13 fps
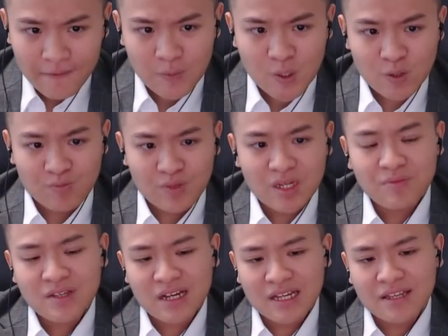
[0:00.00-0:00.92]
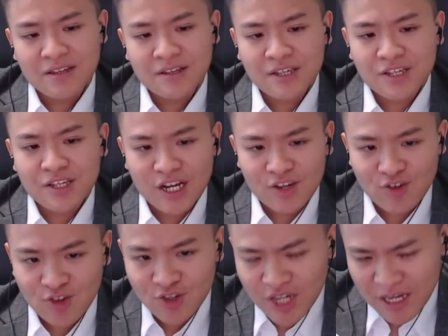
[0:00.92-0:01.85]
So people's identities are
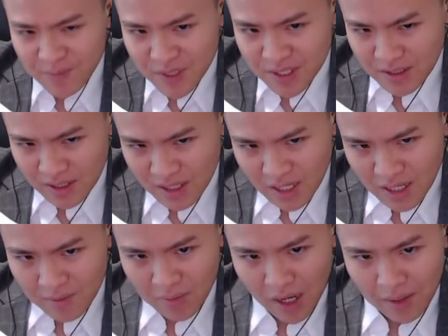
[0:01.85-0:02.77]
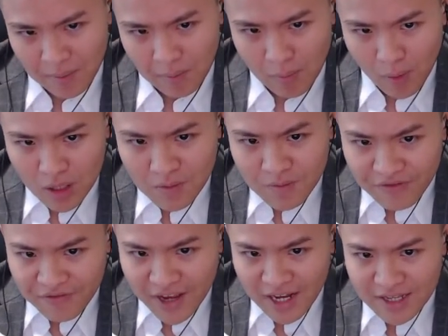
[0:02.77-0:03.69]
shaped by multiple
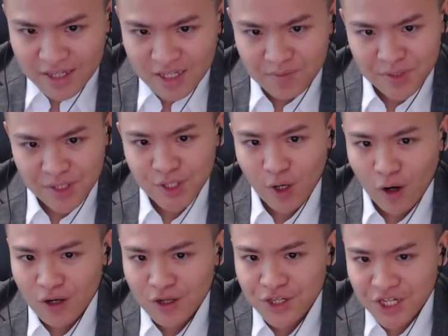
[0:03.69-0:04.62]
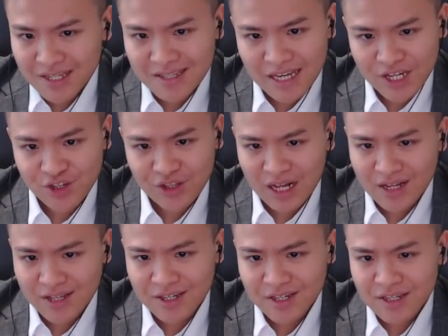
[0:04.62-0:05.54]
factors beyond just
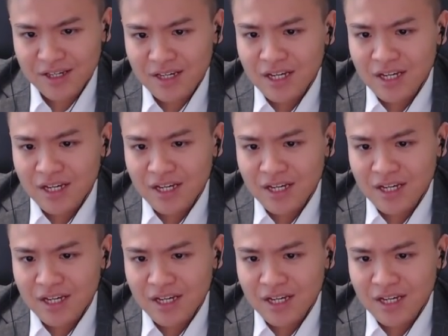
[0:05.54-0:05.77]
nationality,